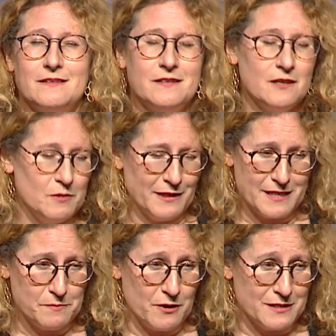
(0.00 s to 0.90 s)
terrible
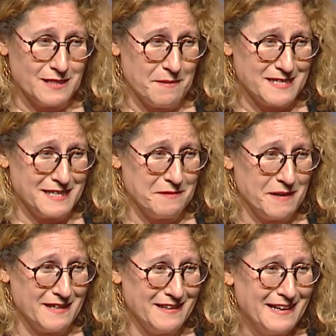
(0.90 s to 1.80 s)
experience, I must
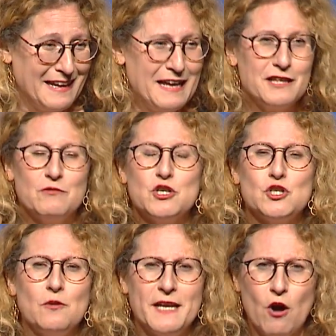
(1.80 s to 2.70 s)
admit. There were
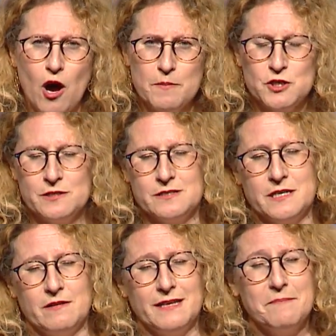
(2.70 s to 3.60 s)
so many options
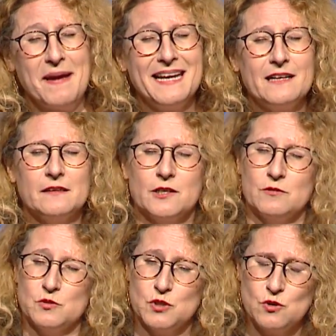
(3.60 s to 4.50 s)
there, and the medical
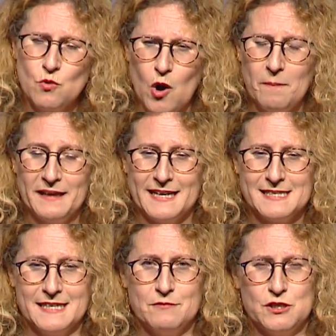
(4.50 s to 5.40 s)
terms were so complex,
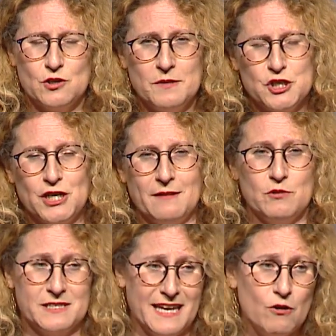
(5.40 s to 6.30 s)
and there was so much
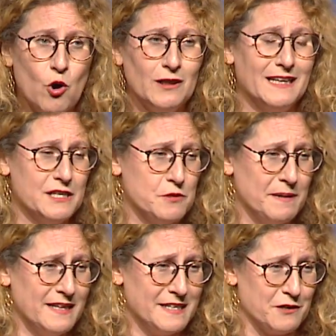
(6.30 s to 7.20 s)
what they call
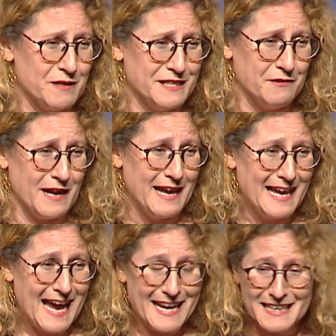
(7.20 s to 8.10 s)
eligibility criteria,
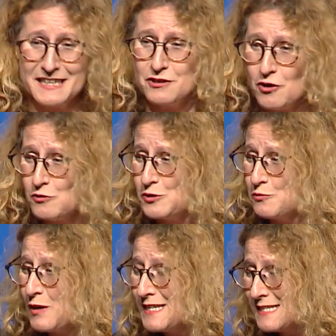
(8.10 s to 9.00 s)
and I didn't know, so
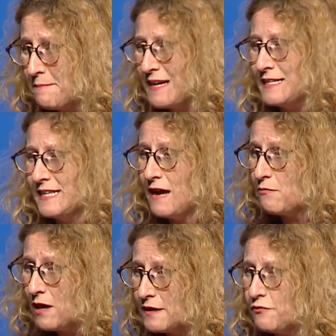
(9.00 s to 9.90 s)
what does it mean? Is that
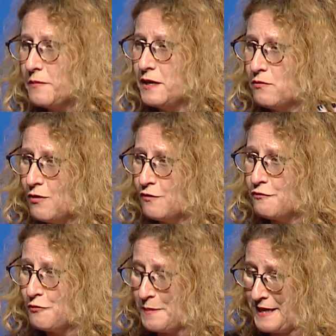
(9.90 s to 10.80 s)
right for me or wrong
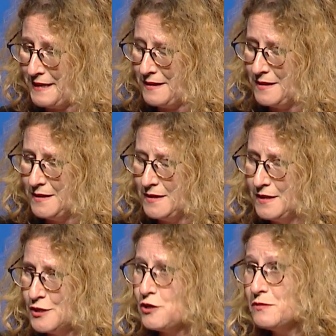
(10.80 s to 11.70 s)
for me?
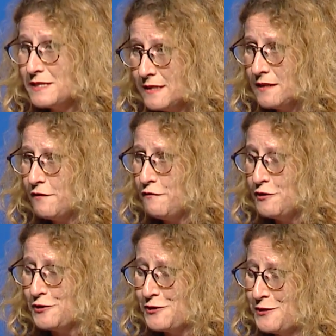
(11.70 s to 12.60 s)
So I was still
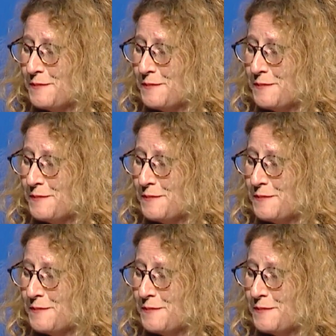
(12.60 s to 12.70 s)
confused.